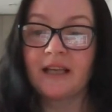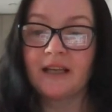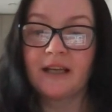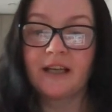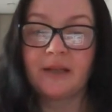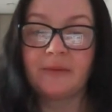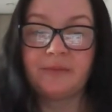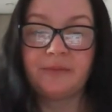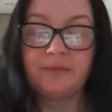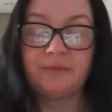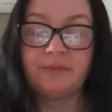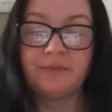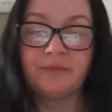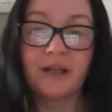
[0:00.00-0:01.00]

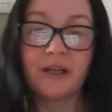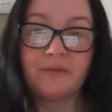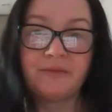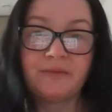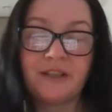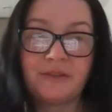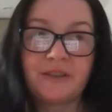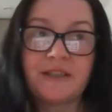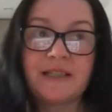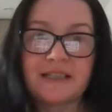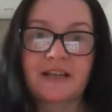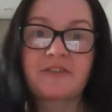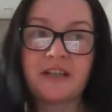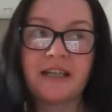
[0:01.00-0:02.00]
This is
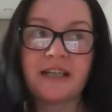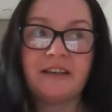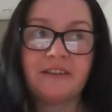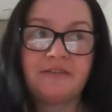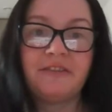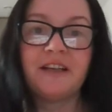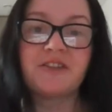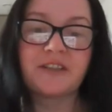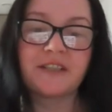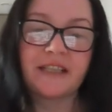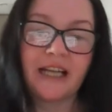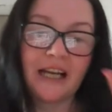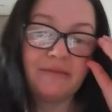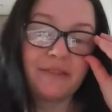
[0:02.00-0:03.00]
actually a feature
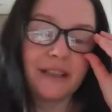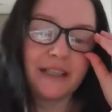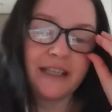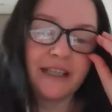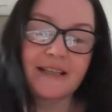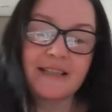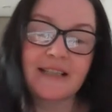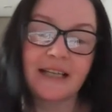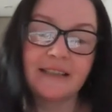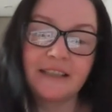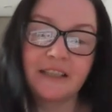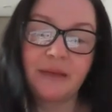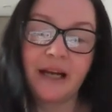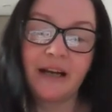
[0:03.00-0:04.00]
that I'm really
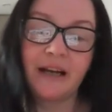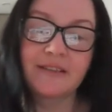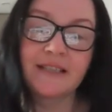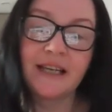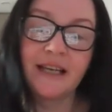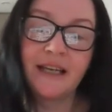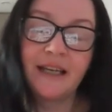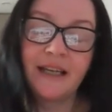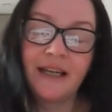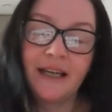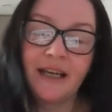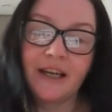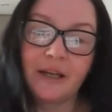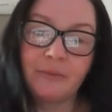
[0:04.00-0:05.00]
excited about.
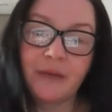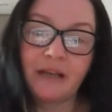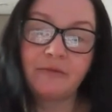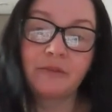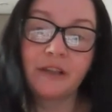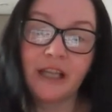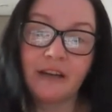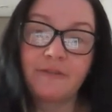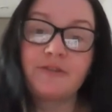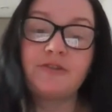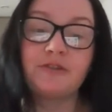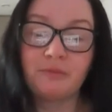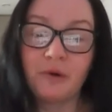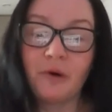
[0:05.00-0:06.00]
I would love to
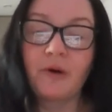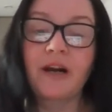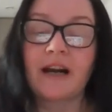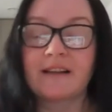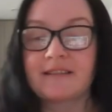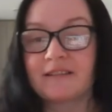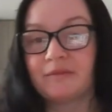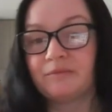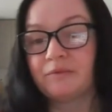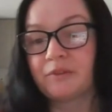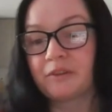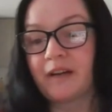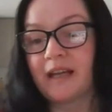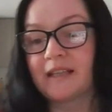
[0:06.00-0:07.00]
do more custom
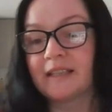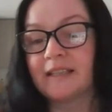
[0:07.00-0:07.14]
work rather